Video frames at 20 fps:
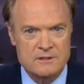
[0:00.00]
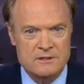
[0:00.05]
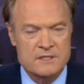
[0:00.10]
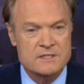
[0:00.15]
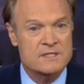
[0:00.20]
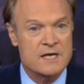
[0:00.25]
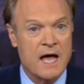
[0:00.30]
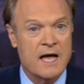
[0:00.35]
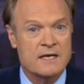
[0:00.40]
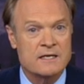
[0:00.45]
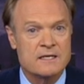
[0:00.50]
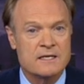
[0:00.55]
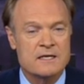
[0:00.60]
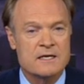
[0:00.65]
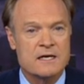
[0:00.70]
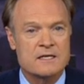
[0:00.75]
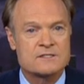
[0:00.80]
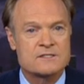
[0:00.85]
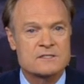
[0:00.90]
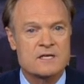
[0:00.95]
This
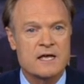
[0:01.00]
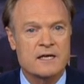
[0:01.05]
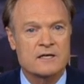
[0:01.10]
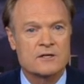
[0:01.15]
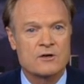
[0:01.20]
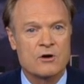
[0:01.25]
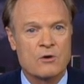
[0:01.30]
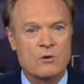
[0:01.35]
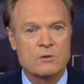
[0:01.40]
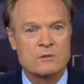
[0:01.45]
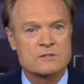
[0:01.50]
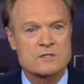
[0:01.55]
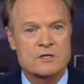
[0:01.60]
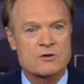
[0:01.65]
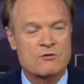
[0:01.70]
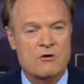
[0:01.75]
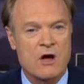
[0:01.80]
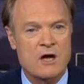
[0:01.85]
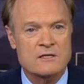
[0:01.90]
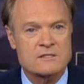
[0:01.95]
idea has taken hold
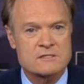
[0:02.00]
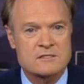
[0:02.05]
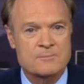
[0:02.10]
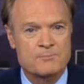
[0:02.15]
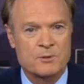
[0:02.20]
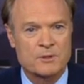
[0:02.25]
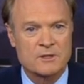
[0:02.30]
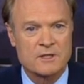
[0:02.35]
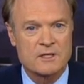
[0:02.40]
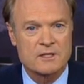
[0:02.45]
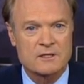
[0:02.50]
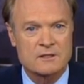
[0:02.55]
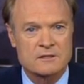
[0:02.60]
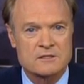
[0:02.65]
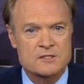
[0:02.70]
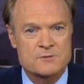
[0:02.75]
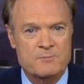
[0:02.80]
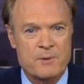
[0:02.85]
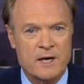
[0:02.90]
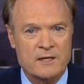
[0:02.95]
across the
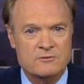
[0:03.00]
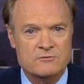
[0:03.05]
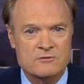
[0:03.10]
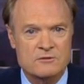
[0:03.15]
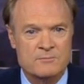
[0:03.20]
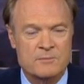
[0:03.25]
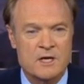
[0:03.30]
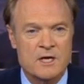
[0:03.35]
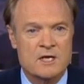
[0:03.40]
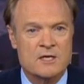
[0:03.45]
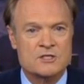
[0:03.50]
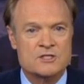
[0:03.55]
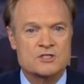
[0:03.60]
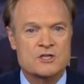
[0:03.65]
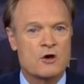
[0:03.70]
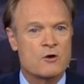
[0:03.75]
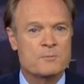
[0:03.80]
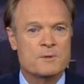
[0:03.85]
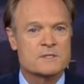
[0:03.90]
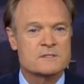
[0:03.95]
political spectrum.
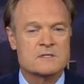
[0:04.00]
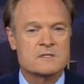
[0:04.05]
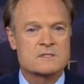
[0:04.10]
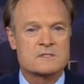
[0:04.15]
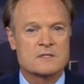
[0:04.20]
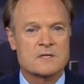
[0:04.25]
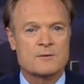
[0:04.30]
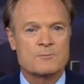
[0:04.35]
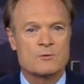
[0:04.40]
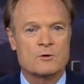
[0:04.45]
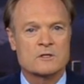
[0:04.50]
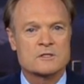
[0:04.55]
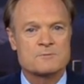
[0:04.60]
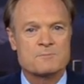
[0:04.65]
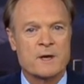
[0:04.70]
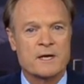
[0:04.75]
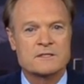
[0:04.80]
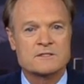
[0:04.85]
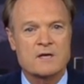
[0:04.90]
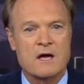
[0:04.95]
Show business
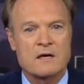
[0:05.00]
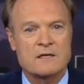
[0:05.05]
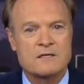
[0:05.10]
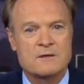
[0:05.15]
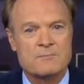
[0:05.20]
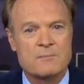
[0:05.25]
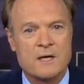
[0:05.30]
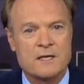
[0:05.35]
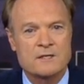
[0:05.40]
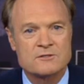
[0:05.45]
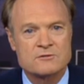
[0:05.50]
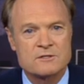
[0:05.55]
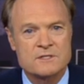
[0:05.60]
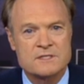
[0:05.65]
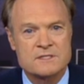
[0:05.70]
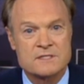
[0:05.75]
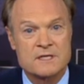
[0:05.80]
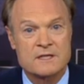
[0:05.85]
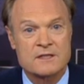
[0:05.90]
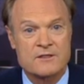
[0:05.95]
liberals make
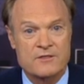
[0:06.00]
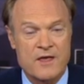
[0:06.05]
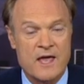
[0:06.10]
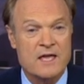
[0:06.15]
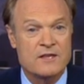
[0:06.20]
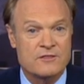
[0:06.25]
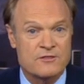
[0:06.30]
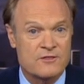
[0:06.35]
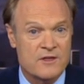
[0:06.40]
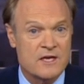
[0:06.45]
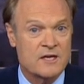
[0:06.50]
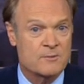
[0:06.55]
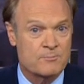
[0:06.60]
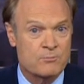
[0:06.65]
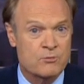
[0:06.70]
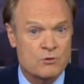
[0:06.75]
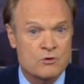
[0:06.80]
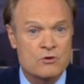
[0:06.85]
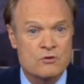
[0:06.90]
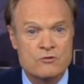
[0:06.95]
documentaries that they
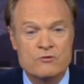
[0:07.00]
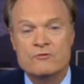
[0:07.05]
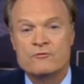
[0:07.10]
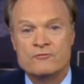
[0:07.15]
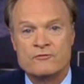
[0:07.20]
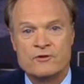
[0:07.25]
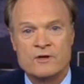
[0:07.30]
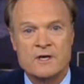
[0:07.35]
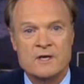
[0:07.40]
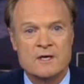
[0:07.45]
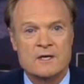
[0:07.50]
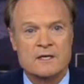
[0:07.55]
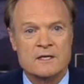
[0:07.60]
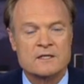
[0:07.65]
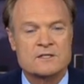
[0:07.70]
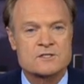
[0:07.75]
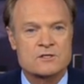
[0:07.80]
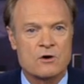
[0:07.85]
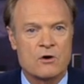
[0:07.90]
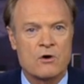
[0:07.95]
think prove
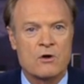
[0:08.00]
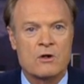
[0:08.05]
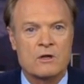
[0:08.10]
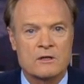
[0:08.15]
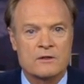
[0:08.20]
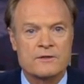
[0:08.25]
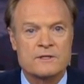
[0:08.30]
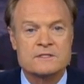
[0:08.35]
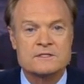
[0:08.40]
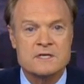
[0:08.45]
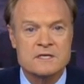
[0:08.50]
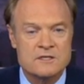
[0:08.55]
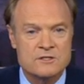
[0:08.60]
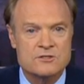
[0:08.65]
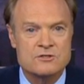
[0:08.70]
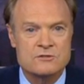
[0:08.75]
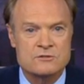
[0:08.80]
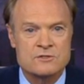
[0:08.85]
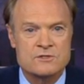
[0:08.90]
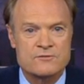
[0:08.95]
it's all the
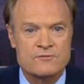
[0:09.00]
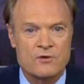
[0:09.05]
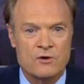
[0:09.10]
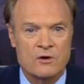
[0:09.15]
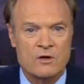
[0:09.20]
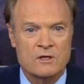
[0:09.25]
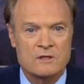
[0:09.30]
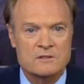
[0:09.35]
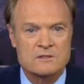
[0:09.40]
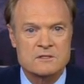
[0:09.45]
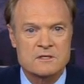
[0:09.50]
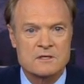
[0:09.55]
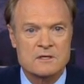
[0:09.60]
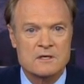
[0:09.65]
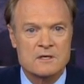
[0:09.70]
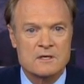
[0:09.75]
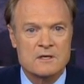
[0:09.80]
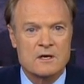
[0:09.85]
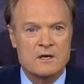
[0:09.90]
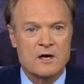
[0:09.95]
teacher's fault.
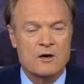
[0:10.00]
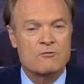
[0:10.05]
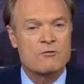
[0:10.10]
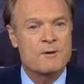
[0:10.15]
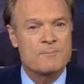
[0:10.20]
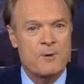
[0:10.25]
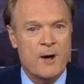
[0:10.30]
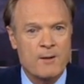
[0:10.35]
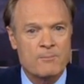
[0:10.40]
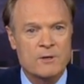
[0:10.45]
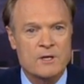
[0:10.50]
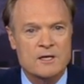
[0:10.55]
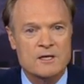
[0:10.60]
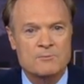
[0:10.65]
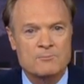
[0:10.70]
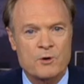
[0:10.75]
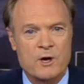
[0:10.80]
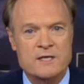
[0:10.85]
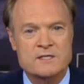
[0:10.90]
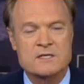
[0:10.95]
A
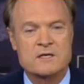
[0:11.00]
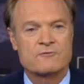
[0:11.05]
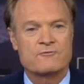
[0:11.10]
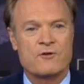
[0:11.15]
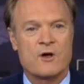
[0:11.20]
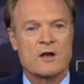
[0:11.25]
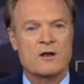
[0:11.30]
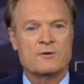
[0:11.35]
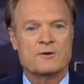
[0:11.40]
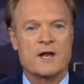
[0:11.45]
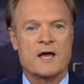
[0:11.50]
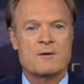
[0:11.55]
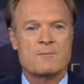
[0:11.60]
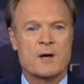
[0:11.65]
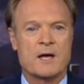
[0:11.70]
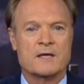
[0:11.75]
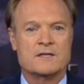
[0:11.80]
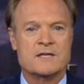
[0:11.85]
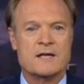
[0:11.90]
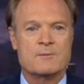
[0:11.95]
Republican president, followed now
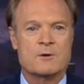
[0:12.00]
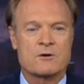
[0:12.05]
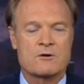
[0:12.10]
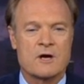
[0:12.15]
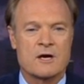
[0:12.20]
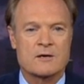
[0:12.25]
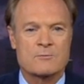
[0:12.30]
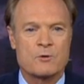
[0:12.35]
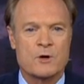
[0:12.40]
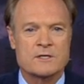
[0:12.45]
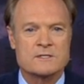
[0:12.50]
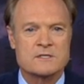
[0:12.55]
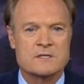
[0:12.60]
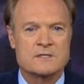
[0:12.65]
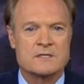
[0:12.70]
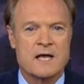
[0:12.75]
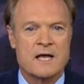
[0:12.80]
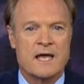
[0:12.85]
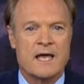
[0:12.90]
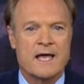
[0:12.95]
by a Democratic
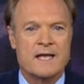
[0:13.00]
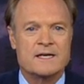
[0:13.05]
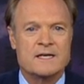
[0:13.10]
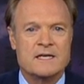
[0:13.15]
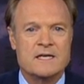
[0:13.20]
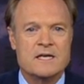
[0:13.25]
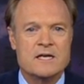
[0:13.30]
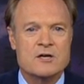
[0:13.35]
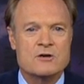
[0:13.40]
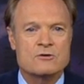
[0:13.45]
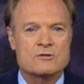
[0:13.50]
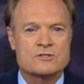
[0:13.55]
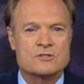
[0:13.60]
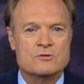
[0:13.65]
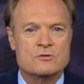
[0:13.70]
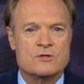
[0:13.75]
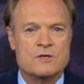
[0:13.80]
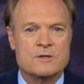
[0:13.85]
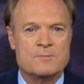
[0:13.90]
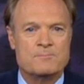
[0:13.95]
president, adhere
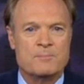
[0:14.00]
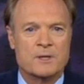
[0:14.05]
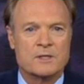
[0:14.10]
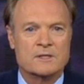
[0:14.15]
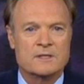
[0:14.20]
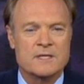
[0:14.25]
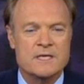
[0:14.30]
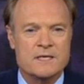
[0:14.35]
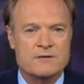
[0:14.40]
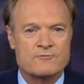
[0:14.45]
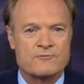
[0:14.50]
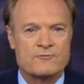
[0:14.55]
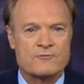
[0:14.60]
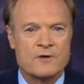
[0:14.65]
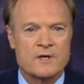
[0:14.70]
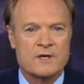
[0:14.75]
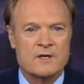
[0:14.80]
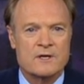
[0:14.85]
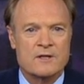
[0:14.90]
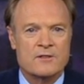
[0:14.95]
to the
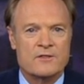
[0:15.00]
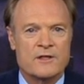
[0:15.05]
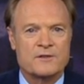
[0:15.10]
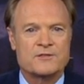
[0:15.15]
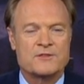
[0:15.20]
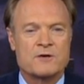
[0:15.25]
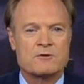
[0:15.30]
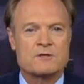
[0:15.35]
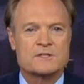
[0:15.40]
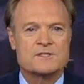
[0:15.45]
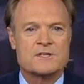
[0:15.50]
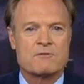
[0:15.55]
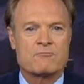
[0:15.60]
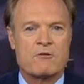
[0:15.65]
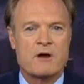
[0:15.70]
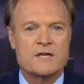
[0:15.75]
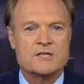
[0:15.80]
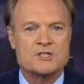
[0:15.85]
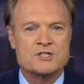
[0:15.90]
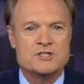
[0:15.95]
belief that there is a
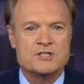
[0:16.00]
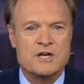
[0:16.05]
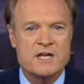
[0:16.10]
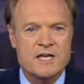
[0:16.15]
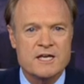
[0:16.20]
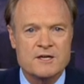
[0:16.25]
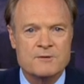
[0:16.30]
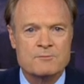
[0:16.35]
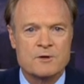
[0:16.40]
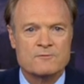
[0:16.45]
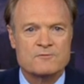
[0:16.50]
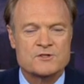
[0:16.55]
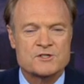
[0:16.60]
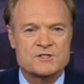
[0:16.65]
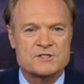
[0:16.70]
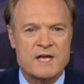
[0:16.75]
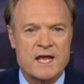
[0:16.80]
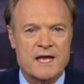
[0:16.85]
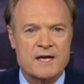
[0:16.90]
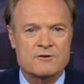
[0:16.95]
regime of
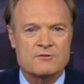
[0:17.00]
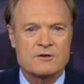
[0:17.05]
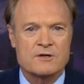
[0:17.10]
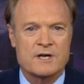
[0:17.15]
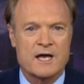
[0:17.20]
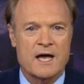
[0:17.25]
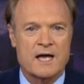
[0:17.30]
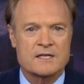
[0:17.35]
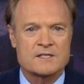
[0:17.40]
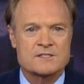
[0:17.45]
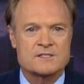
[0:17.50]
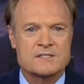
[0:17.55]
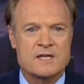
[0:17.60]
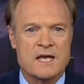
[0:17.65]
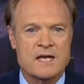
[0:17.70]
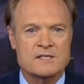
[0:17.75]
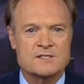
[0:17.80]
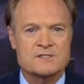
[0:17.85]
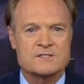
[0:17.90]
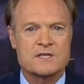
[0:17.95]
standardized
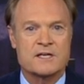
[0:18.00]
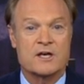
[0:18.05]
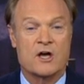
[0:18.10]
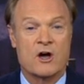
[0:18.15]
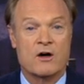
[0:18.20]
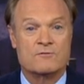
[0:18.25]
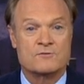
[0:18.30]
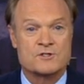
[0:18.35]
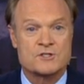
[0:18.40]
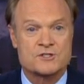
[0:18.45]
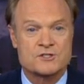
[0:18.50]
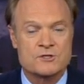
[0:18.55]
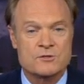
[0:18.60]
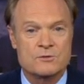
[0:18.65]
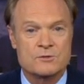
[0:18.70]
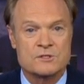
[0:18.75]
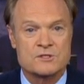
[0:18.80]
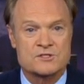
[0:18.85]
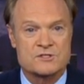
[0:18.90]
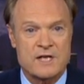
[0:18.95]
testing of
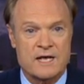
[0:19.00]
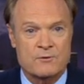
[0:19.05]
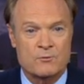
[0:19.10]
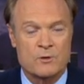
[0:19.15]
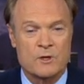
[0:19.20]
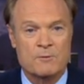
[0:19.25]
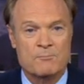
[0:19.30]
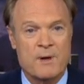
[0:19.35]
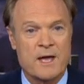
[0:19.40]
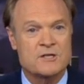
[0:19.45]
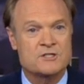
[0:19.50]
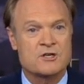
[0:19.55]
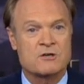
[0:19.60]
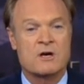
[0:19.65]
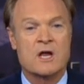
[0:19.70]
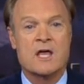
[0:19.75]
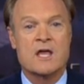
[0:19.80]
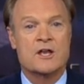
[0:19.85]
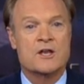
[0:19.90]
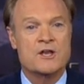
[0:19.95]
students that will
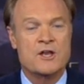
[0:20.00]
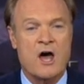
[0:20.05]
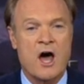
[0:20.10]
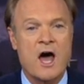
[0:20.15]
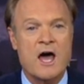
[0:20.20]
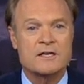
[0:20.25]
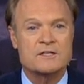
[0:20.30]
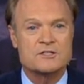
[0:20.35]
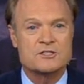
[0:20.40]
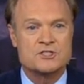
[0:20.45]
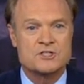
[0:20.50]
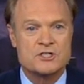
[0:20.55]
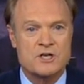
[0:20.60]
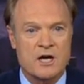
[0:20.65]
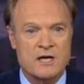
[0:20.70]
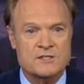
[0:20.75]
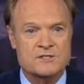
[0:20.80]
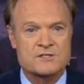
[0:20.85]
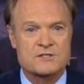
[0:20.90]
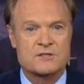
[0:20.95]
measure not
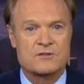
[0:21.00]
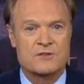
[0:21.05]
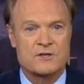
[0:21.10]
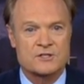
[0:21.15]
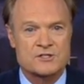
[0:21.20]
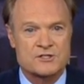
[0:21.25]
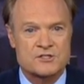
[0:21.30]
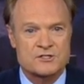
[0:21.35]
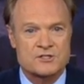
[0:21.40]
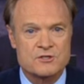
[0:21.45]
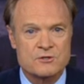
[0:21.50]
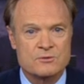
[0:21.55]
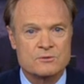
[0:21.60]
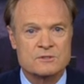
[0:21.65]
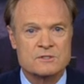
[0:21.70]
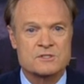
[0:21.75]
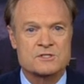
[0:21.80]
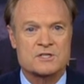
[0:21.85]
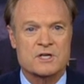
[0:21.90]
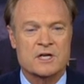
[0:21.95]
just the
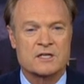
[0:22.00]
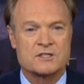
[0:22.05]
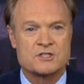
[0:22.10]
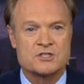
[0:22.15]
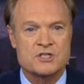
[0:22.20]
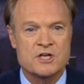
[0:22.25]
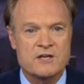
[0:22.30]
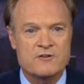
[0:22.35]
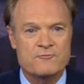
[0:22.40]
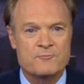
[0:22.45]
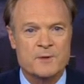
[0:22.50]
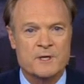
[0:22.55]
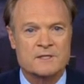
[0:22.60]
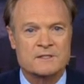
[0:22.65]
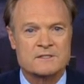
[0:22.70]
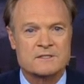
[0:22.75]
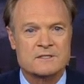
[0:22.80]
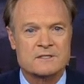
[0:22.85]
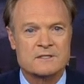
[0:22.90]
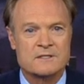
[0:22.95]
student's
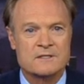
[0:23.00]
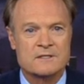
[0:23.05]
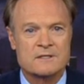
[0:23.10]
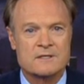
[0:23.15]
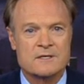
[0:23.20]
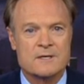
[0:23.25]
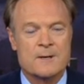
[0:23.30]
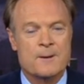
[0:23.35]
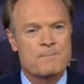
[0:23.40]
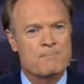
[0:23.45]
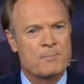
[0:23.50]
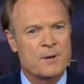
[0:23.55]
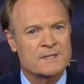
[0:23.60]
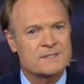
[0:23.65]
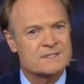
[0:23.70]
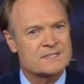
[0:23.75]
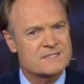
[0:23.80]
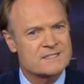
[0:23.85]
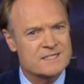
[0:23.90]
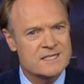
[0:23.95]
achievement,
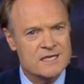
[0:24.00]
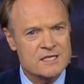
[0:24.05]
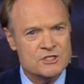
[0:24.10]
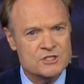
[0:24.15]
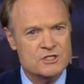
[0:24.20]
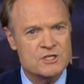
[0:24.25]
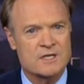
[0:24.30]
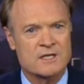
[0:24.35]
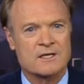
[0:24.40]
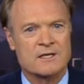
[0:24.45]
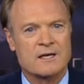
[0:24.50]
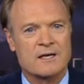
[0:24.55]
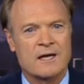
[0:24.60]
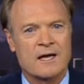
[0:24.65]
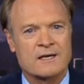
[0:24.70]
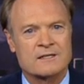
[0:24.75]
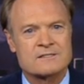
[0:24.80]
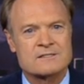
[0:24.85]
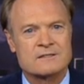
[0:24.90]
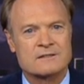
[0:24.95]
but teaching
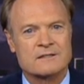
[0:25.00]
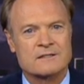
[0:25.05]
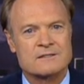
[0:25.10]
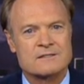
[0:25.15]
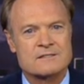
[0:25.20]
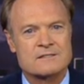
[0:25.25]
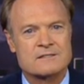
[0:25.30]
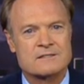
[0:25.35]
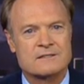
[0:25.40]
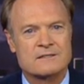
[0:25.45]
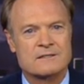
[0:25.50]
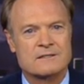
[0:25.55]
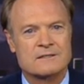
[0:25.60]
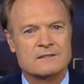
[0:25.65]
excellence.